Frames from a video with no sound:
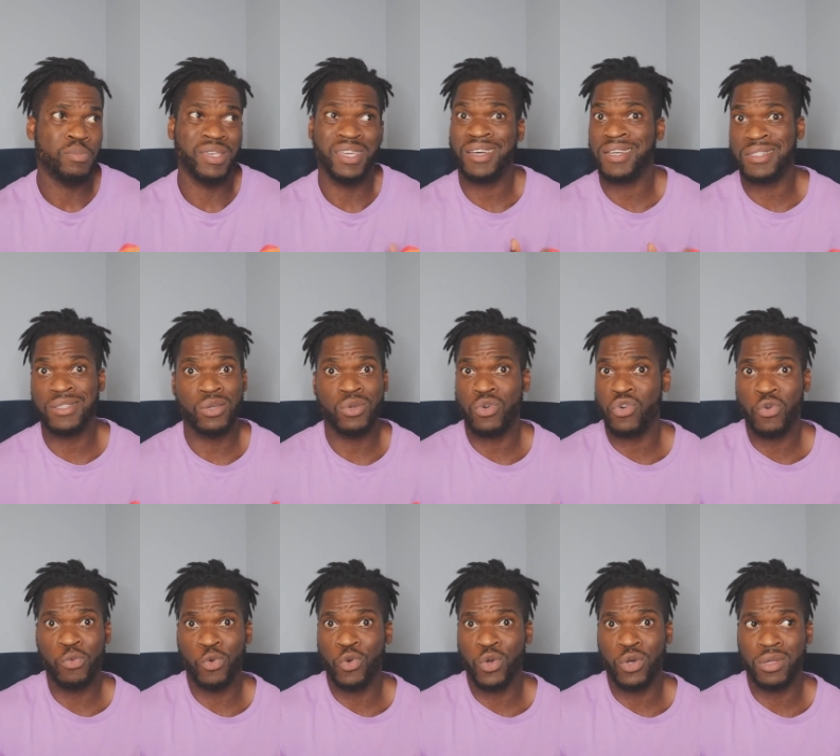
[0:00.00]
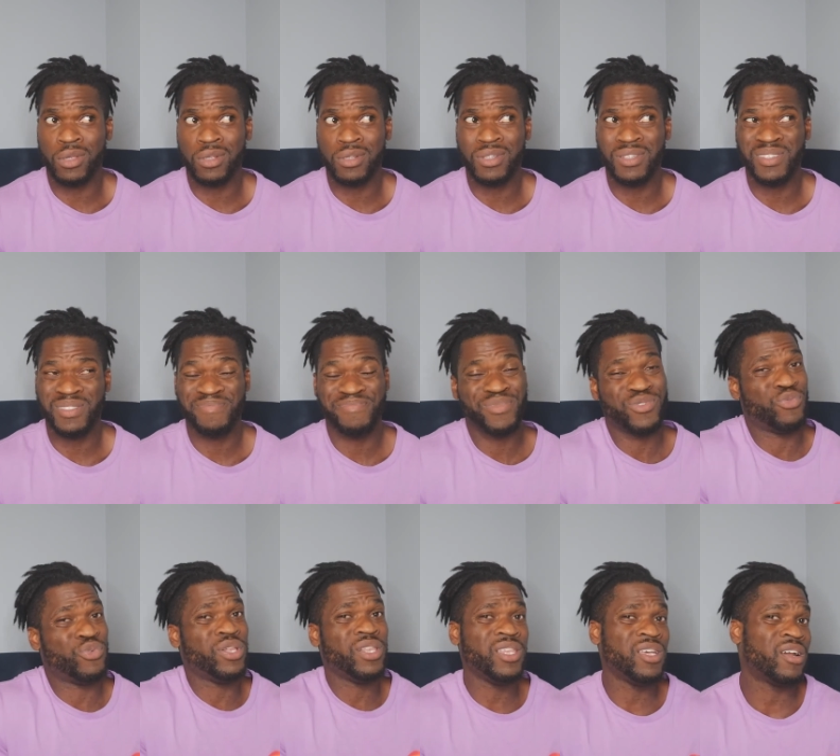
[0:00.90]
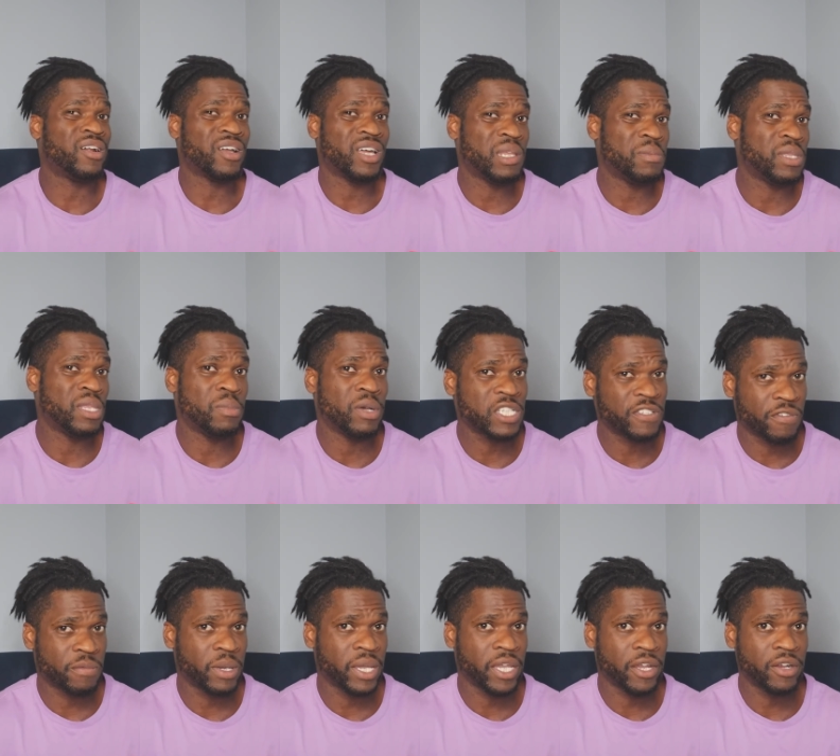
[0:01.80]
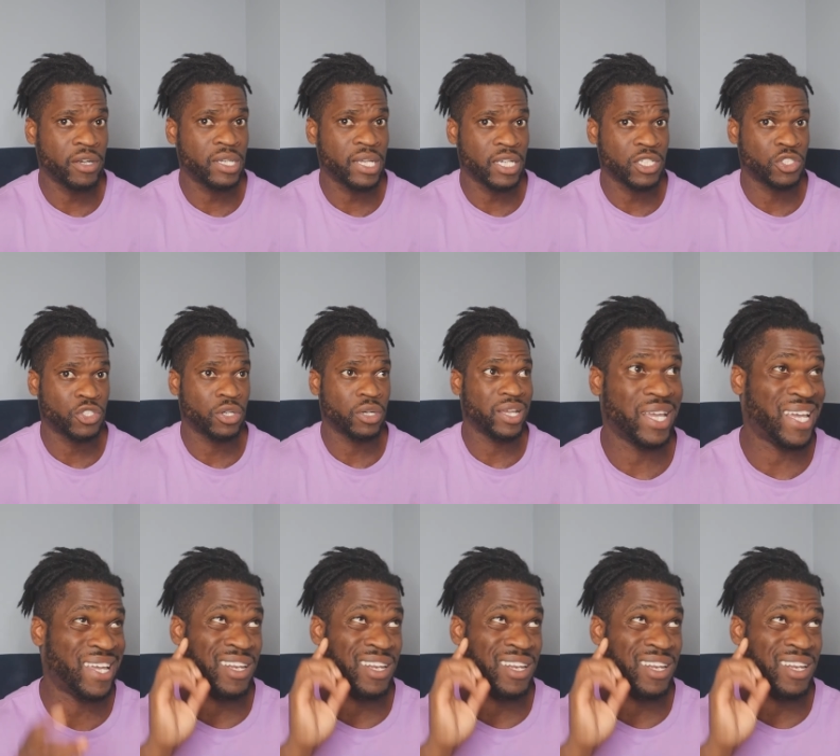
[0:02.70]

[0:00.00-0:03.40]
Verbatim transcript: because the comb coils really aren't gonna be the best for my hair texture.